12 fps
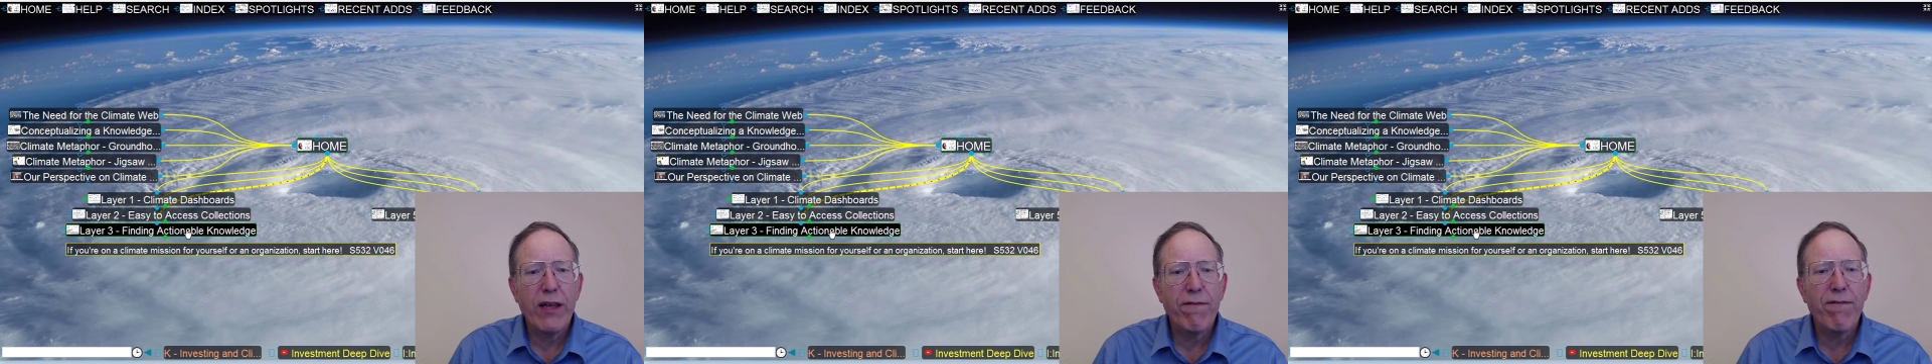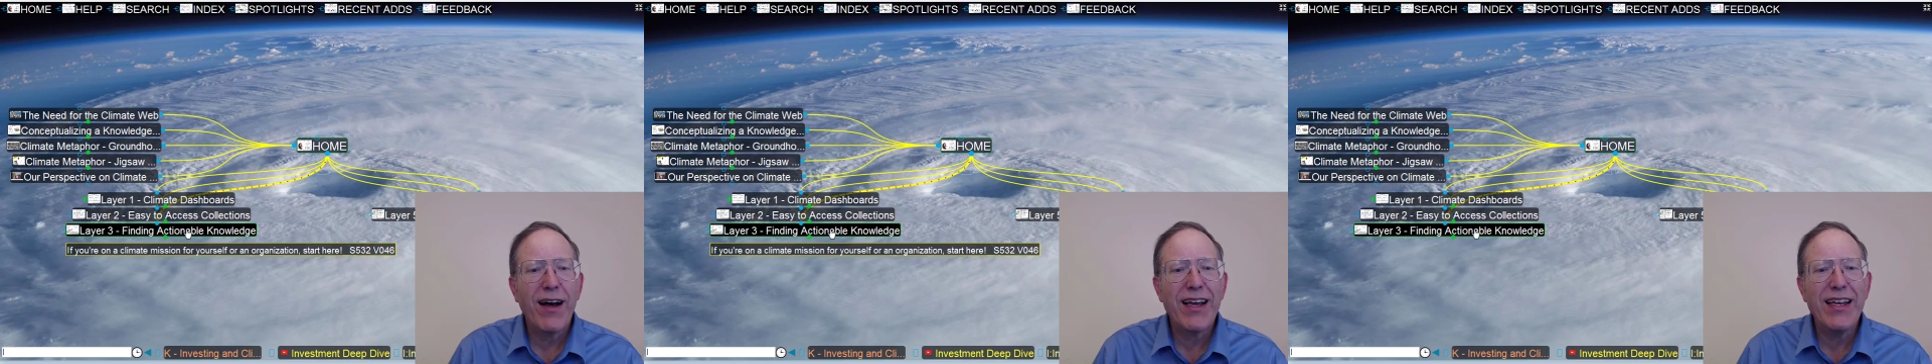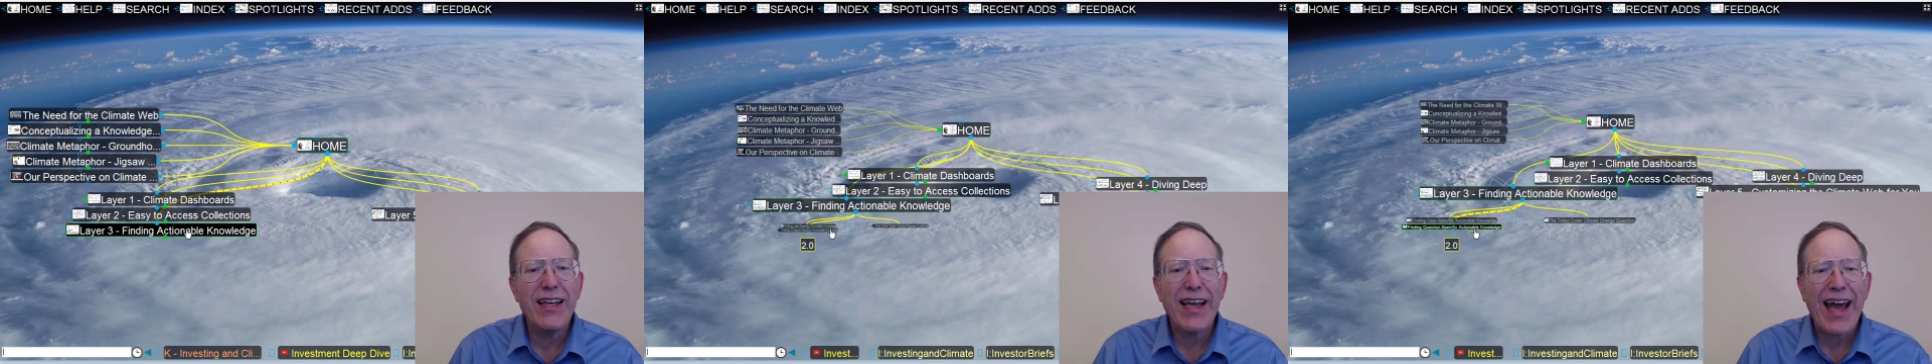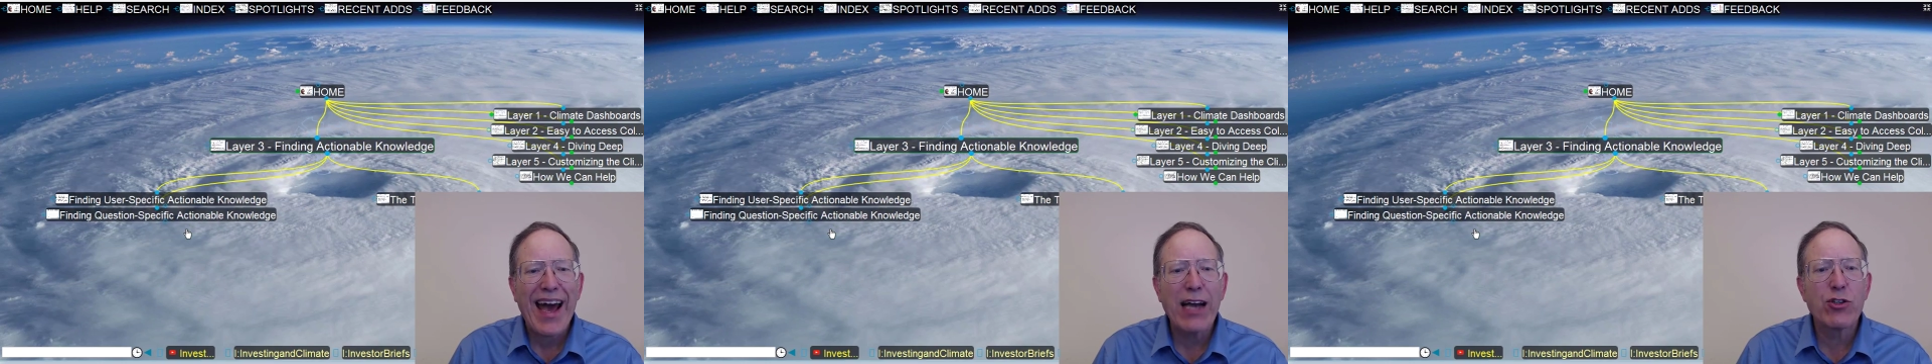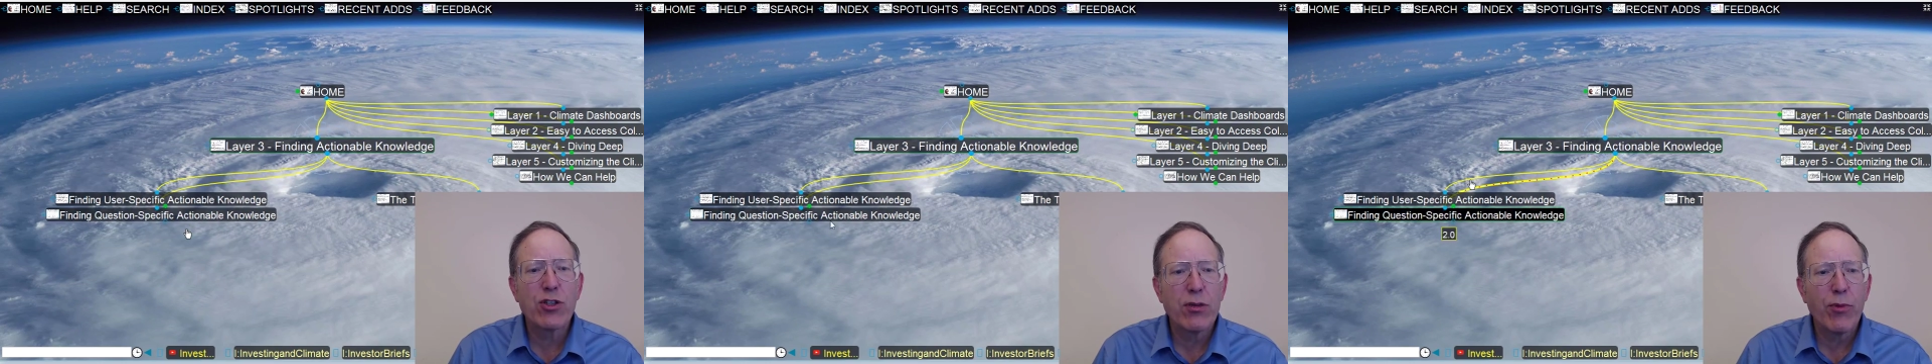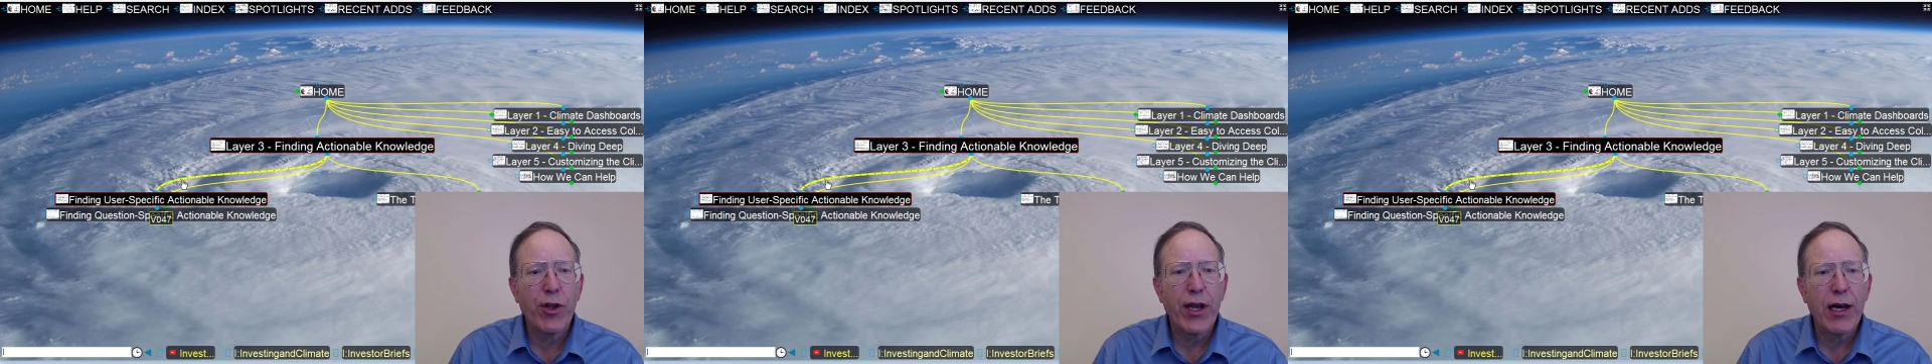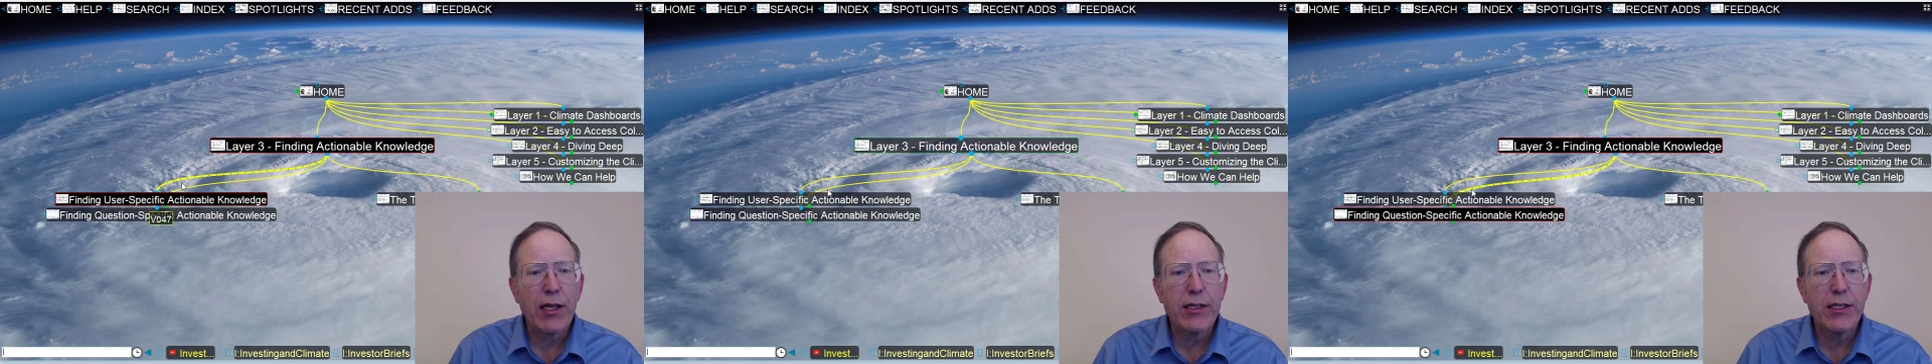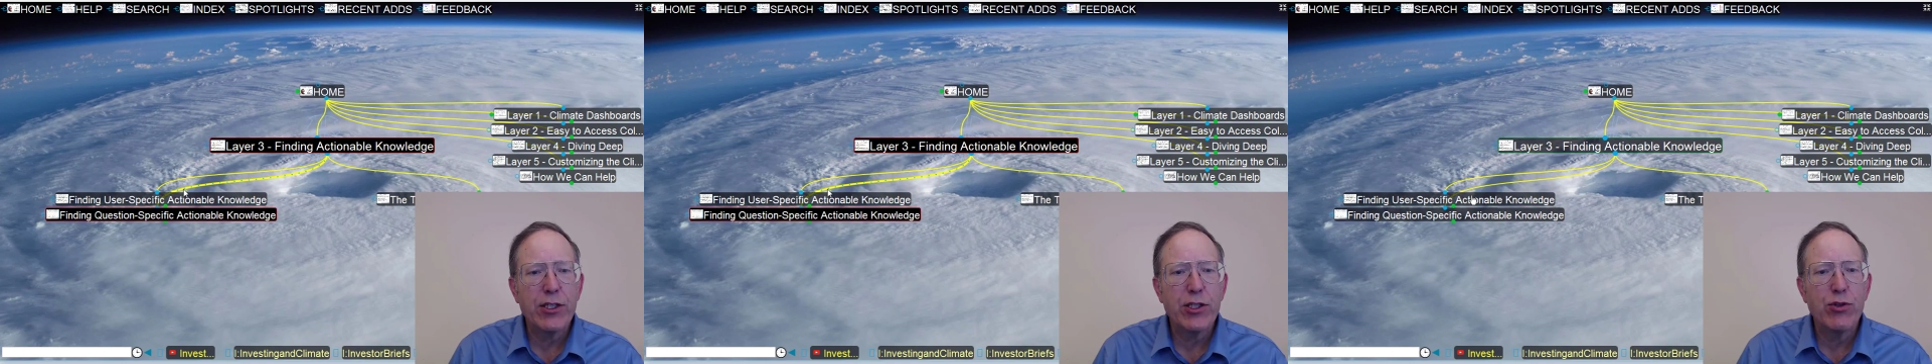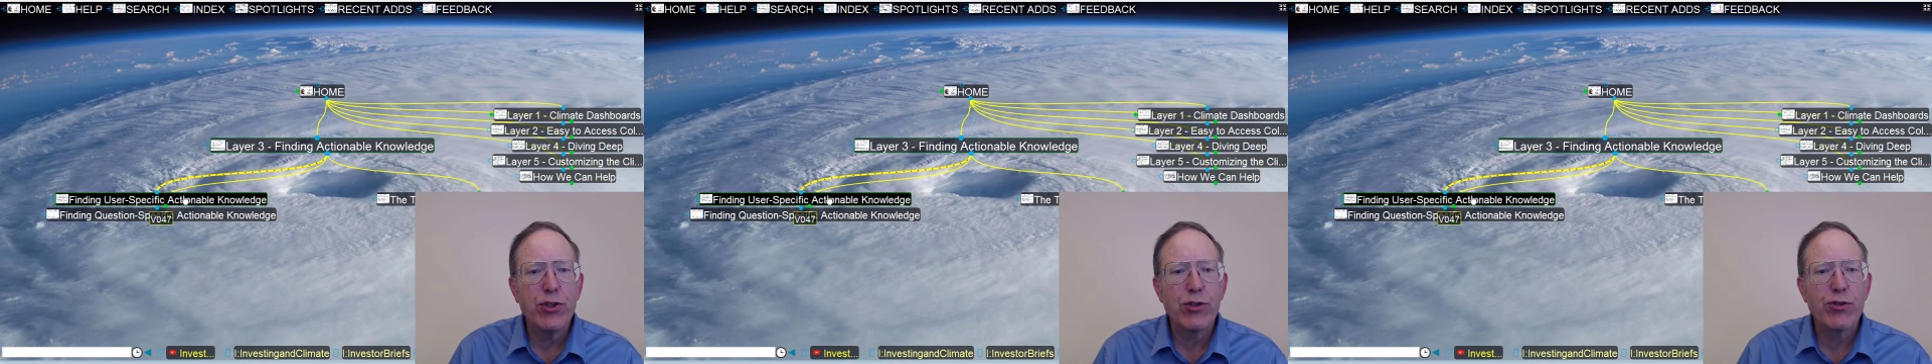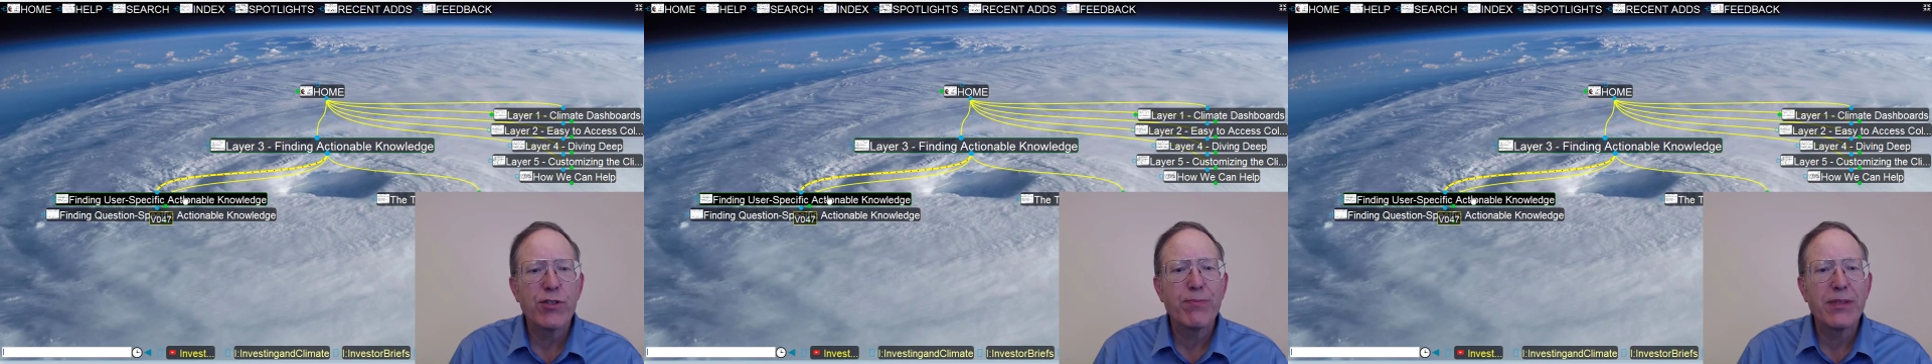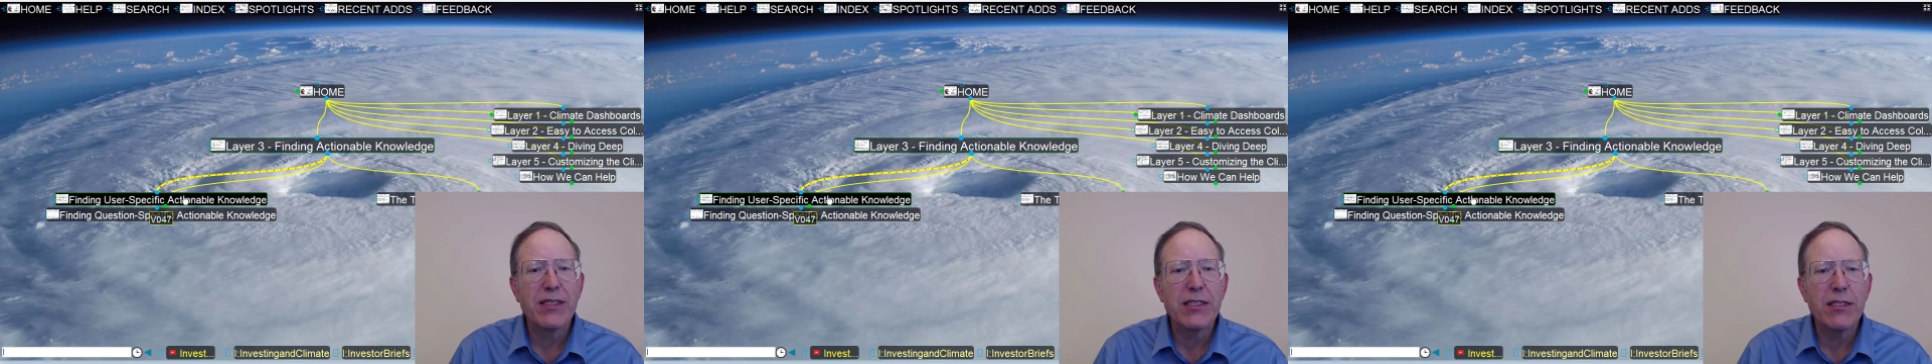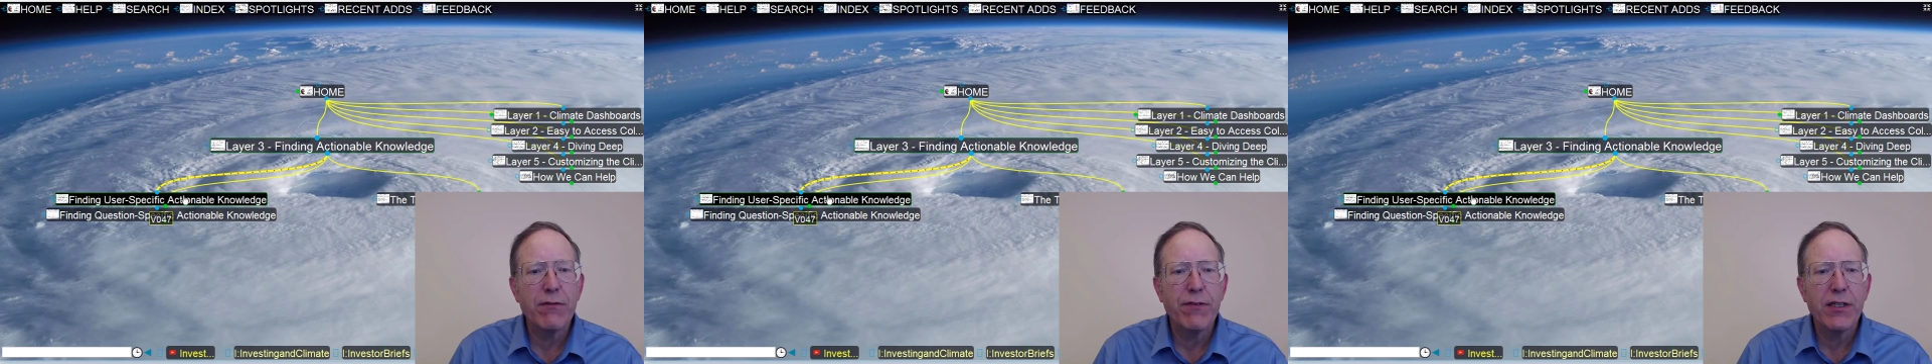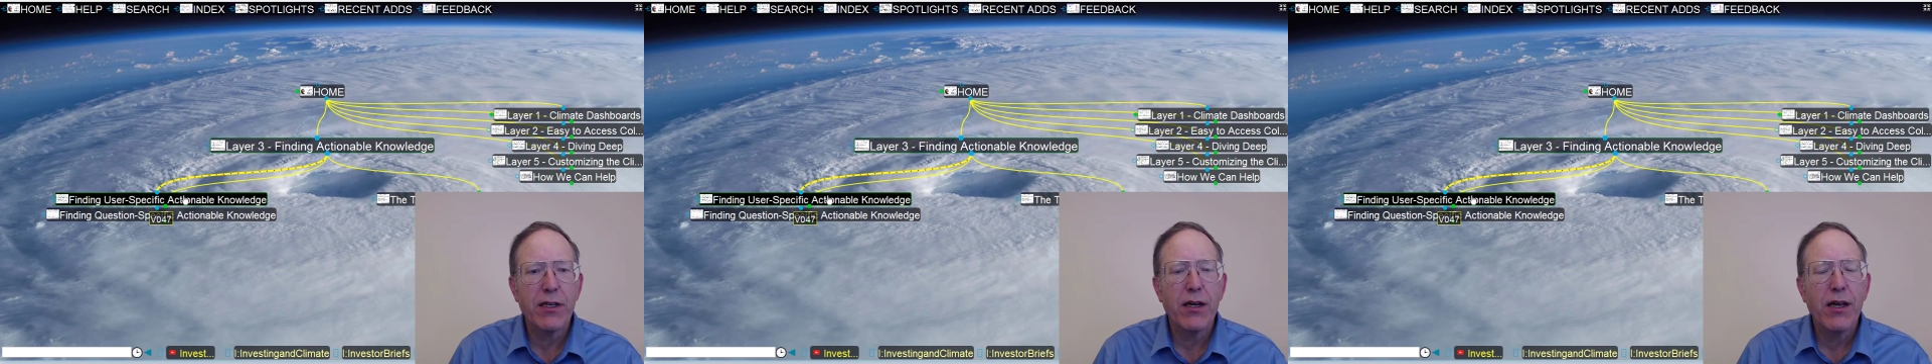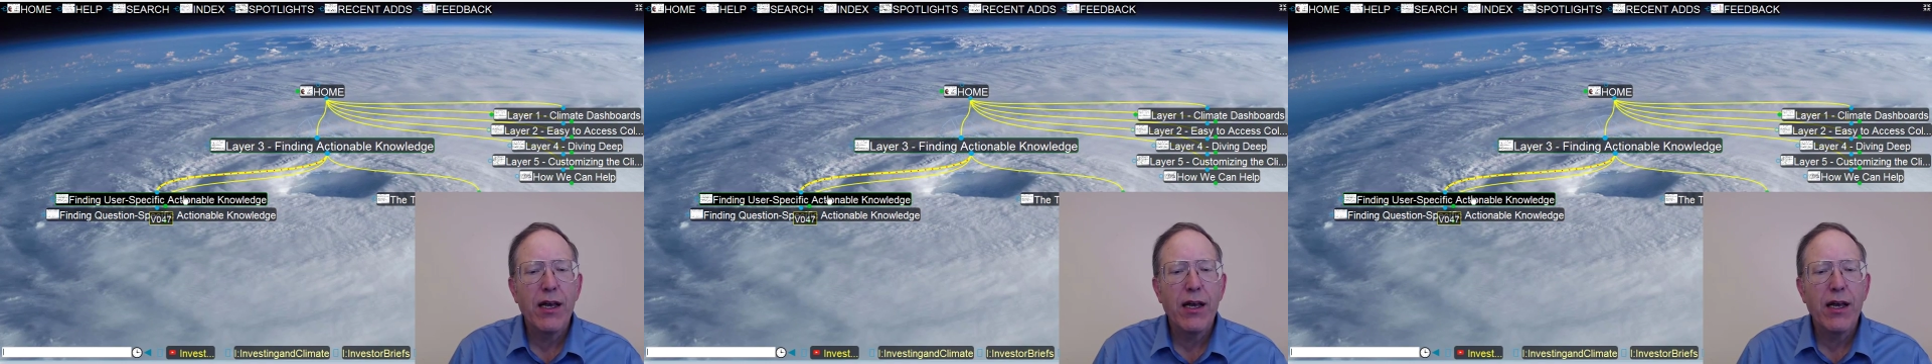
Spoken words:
finding actionable knowledge, user-specific